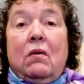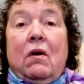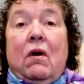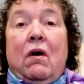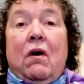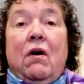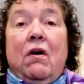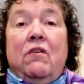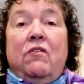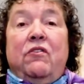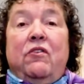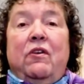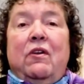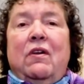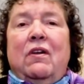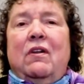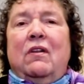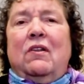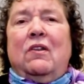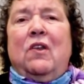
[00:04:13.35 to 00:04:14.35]
heart's
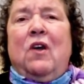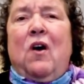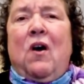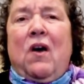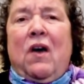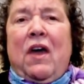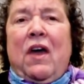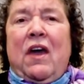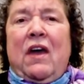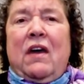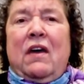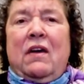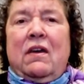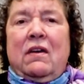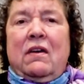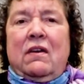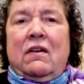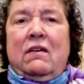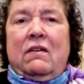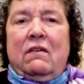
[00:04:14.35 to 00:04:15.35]
longing
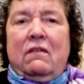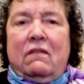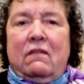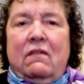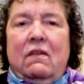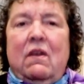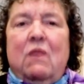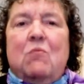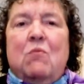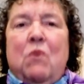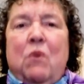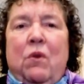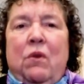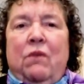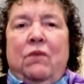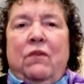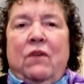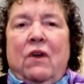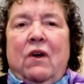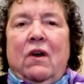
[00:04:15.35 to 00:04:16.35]
to see more
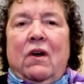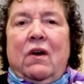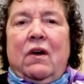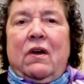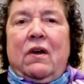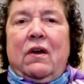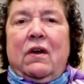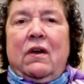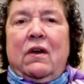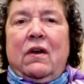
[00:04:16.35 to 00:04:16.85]
of God.